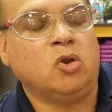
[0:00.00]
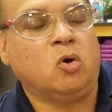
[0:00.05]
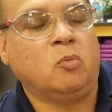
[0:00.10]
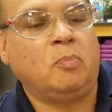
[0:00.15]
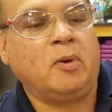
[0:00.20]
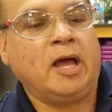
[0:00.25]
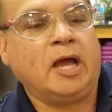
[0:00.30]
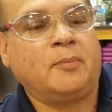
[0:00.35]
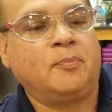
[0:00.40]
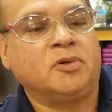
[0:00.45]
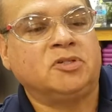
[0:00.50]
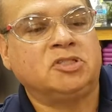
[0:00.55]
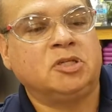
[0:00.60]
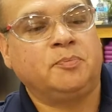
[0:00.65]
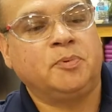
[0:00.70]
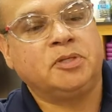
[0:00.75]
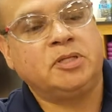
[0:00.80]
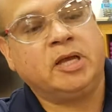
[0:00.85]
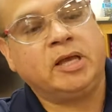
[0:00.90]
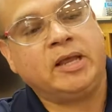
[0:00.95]
black
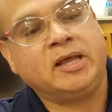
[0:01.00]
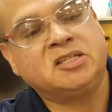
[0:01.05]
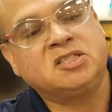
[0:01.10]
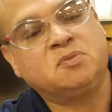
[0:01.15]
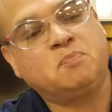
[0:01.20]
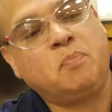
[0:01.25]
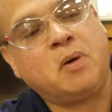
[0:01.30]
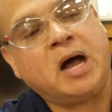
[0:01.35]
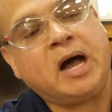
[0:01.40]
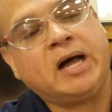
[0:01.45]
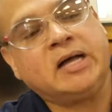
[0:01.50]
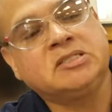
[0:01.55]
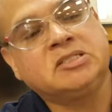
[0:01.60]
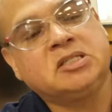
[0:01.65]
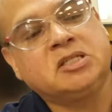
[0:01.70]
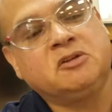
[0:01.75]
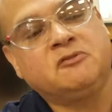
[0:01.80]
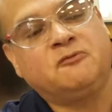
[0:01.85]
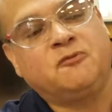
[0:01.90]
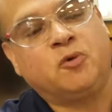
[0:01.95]
precipitate. It's
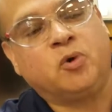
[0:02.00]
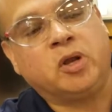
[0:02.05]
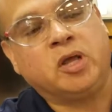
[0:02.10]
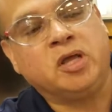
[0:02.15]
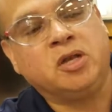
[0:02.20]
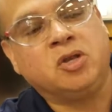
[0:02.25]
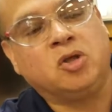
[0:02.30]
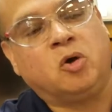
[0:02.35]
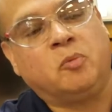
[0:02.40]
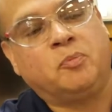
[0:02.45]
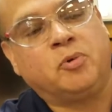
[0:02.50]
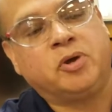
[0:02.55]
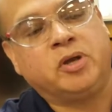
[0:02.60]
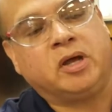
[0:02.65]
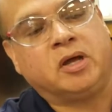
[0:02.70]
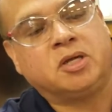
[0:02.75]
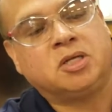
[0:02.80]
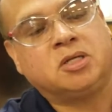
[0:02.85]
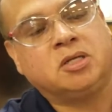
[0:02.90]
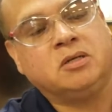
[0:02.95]
positive for indole
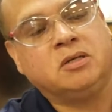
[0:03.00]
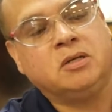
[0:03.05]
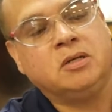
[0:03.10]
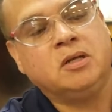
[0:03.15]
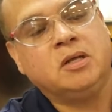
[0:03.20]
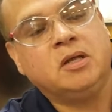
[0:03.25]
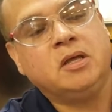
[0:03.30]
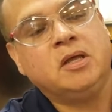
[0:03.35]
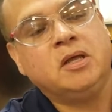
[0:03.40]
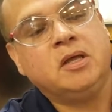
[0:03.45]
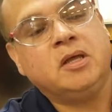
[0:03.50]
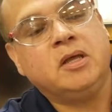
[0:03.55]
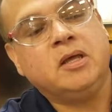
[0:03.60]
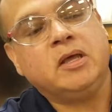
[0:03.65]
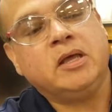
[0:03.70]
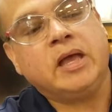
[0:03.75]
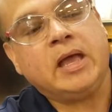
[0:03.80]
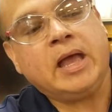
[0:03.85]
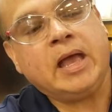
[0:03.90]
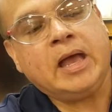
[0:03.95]
production,
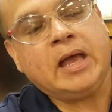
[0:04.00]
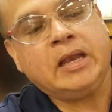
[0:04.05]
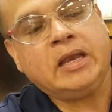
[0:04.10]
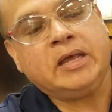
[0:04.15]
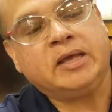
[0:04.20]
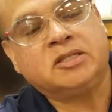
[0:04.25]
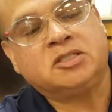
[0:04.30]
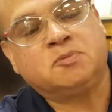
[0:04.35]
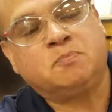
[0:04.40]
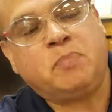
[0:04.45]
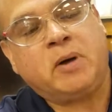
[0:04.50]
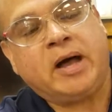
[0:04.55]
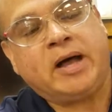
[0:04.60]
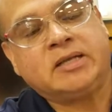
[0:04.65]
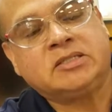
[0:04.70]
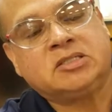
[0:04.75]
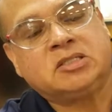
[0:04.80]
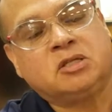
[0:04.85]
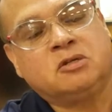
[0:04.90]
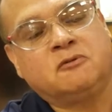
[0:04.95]
and it's
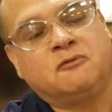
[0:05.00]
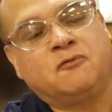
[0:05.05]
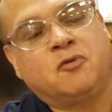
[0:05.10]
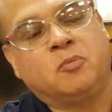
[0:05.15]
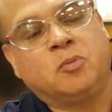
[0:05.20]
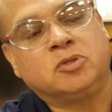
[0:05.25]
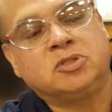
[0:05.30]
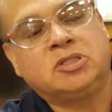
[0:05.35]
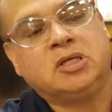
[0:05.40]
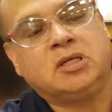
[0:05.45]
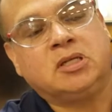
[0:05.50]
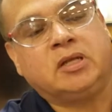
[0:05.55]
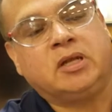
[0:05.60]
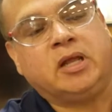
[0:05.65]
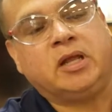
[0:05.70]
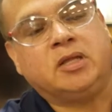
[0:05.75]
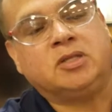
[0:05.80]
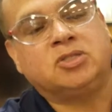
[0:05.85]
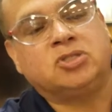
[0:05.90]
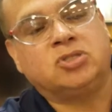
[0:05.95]
positive for motility.
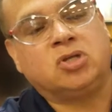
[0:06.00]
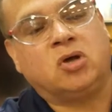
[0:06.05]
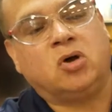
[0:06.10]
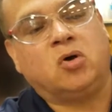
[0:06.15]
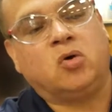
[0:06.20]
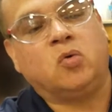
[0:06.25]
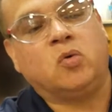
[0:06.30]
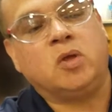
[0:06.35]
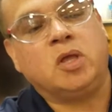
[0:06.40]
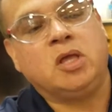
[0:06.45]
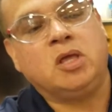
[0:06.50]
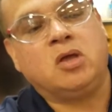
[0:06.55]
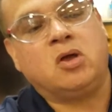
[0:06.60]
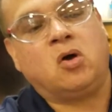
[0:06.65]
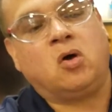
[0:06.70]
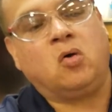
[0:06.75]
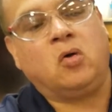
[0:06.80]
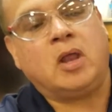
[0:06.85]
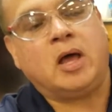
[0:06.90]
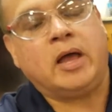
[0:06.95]
So E.
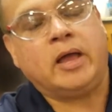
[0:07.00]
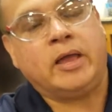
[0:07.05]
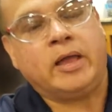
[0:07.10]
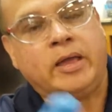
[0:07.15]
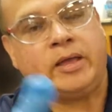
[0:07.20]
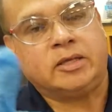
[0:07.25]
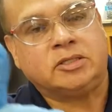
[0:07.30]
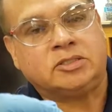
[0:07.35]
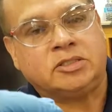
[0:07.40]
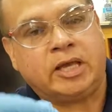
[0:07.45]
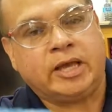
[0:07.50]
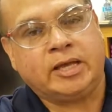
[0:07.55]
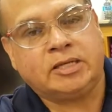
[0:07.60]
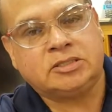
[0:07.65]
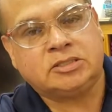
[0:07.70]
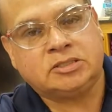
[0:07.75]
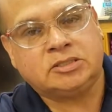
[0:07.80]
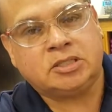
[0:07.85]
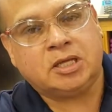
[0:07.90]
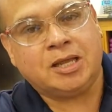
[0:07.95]
coli is
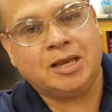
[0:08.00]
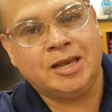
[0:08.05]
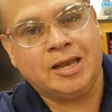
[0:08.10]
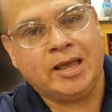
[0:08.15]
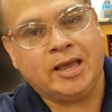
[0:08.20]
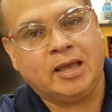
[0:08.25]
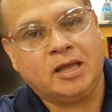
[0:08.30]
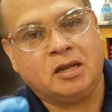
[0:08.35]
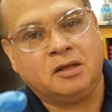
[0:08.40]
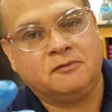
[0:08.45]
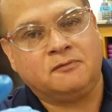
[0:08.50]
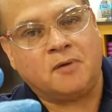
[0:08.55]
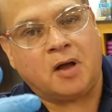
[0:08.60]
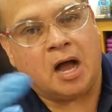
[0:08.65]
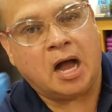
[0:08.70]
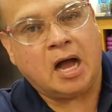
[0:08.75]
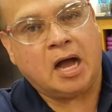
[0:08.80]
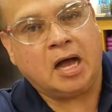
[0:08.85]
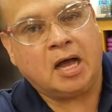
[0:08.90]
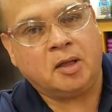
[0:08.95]
S negative,
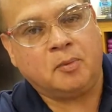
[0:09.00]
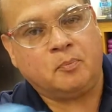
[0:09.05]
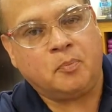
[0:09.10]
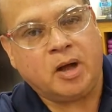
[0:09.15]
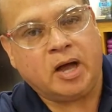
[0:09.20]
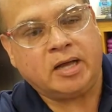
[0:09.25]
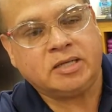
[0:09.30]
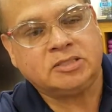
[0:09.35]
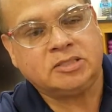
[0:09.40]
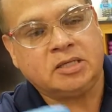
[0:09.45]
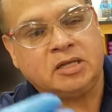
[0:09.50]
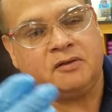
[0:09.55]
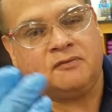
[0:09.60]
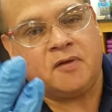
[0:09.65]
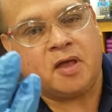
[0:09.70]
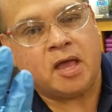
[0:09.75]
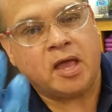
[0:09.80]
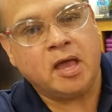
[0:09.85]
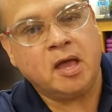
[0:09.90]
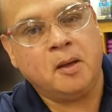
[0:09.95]
I positive,
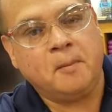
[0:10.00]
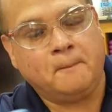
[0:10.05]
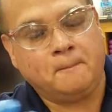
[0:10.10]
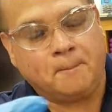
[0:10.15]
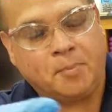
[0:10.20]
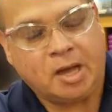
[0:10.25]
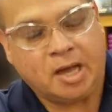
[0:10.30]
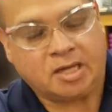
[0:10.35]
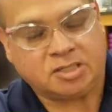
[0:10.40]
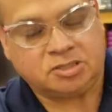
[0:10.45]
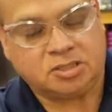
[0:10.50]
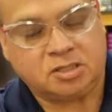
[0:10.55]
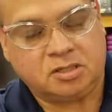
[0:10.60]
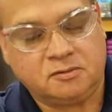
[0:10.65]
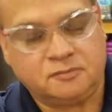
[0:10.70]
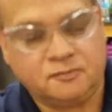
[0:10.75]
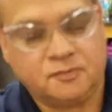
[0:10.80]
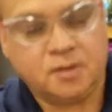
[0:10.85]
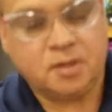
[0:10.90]
M positive.